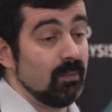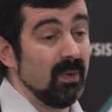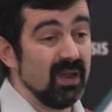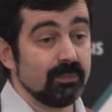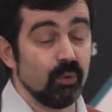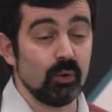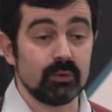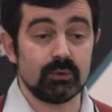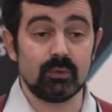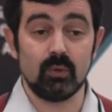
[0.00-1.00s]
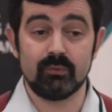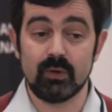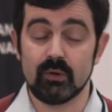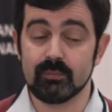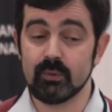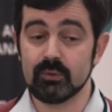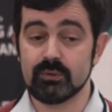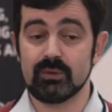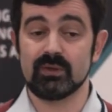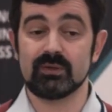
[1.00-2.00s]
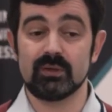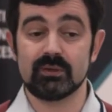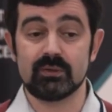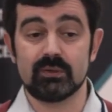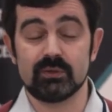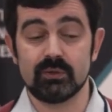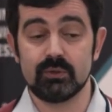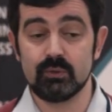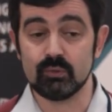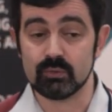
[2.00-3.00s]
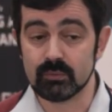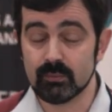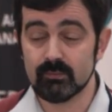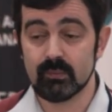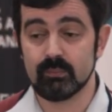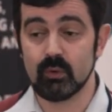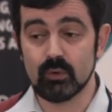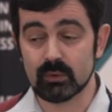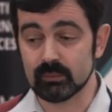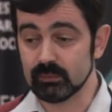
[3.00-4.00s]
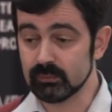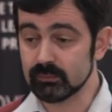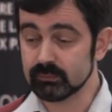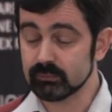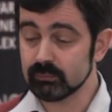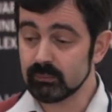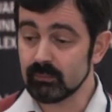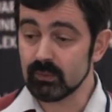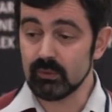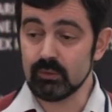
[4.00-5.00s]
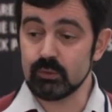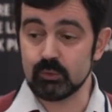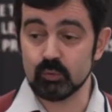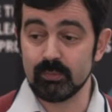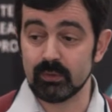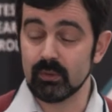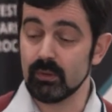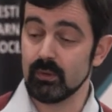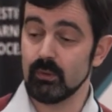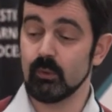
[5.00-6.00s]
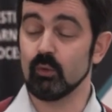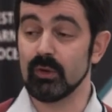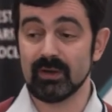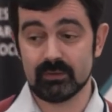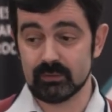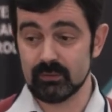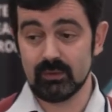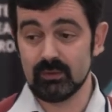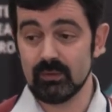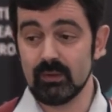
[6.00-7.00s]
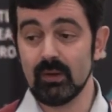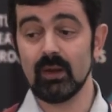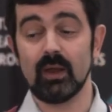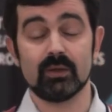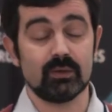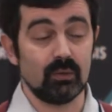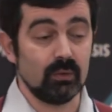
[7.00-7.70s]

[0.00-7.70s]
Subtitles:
main point of our approach is that the new program should be correct and